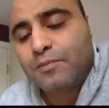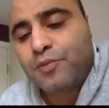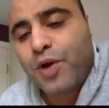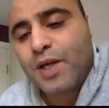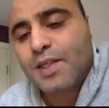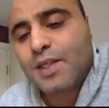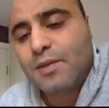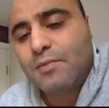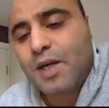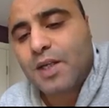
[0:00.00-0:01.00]
price in
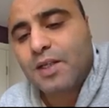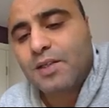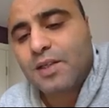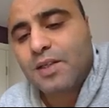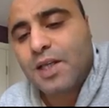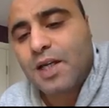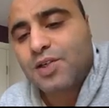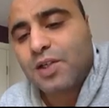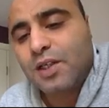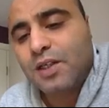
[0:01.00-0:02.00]
the market is
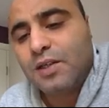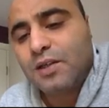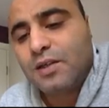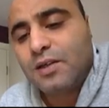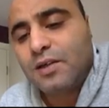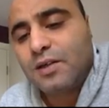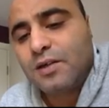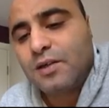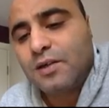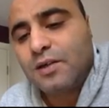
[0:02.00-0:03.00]
actually
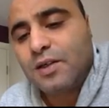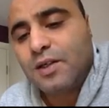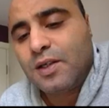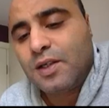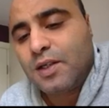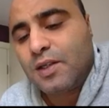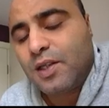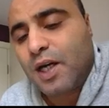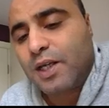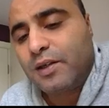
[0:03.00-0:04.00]

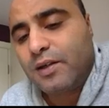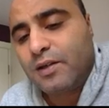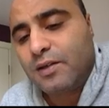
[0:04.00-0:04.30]
7.